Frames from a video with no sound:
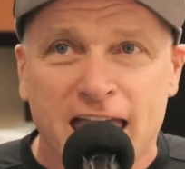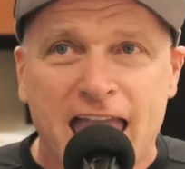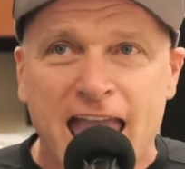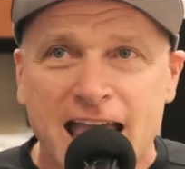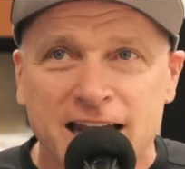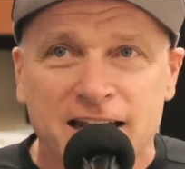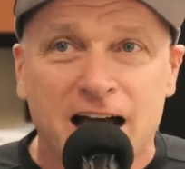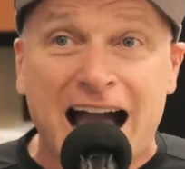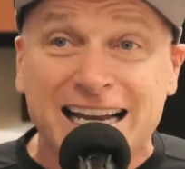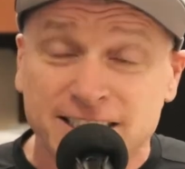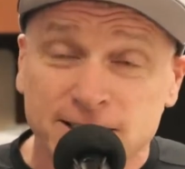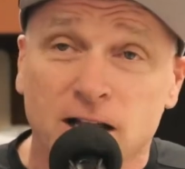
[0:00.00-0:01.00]
And uh,
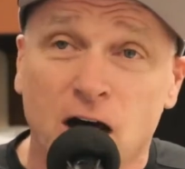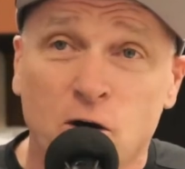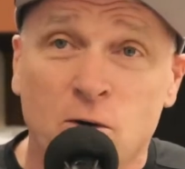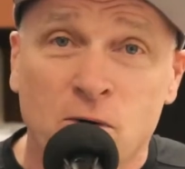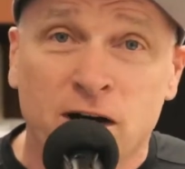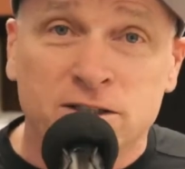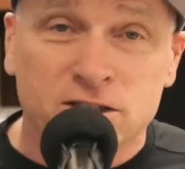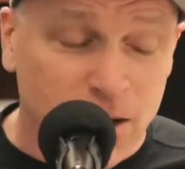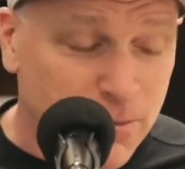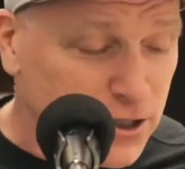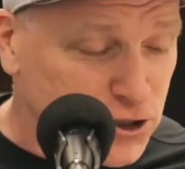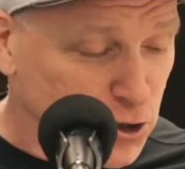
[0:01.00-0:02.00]
I still owe him one, so
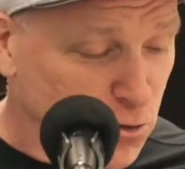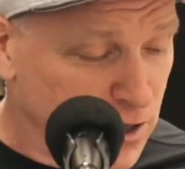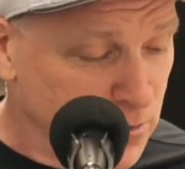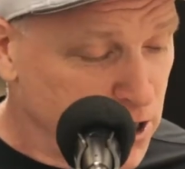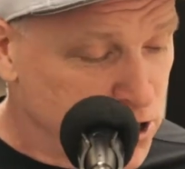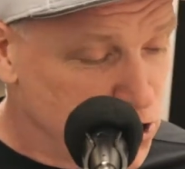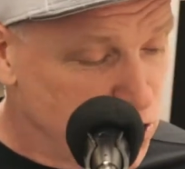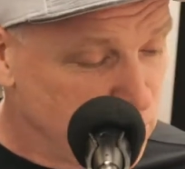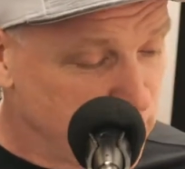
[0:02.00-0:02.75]
I'm not sure what I'm going to do.